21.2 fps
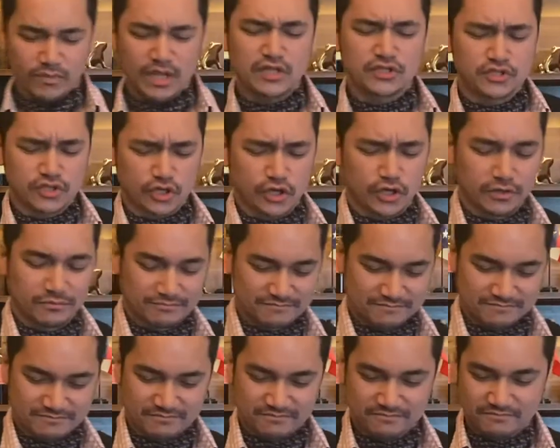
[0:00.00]
It's good.
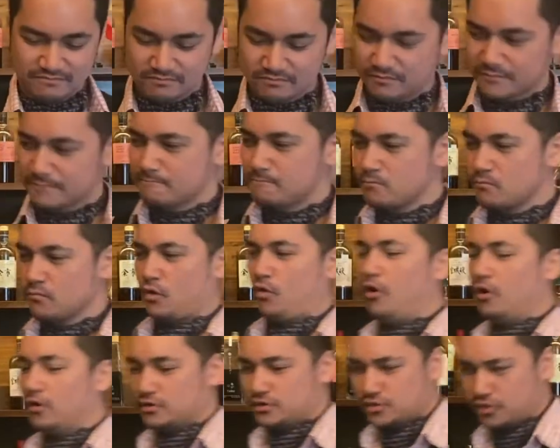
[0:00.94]

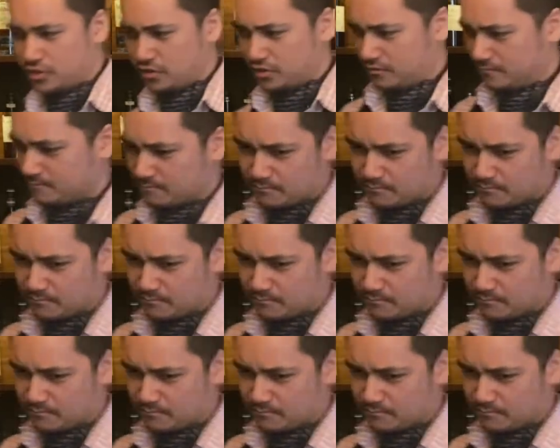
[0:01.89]
Oh, it's good.